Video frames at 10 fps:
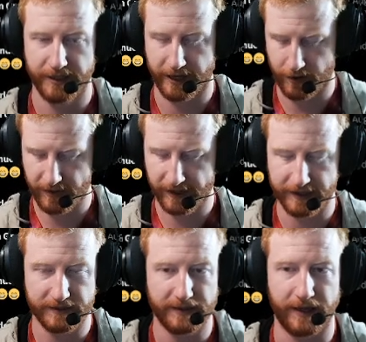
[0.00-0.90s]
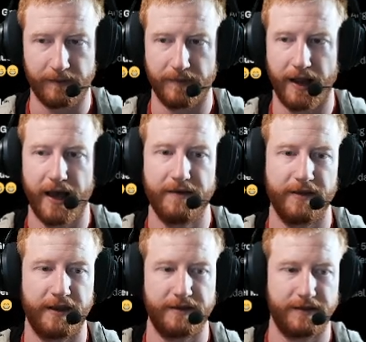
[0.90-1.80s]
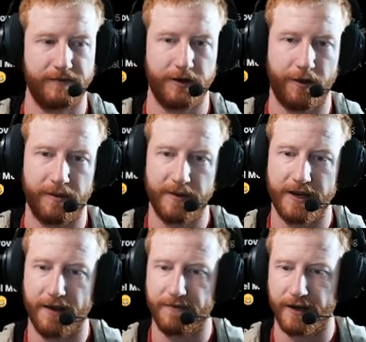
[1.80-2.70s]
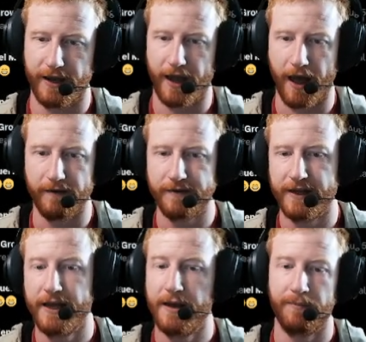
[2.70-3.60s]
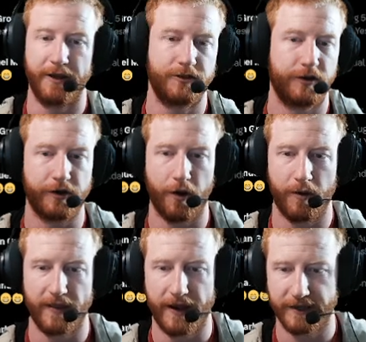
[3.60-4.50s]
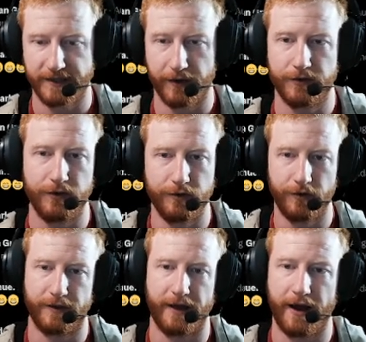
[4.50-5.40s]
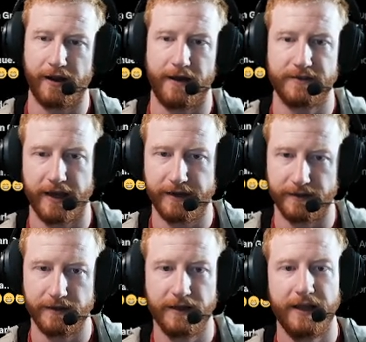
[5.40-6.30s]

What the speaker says: I don't think it's live yet. It's definitely not in the PDF that I have, but should go in the next day or two during the archive cycle.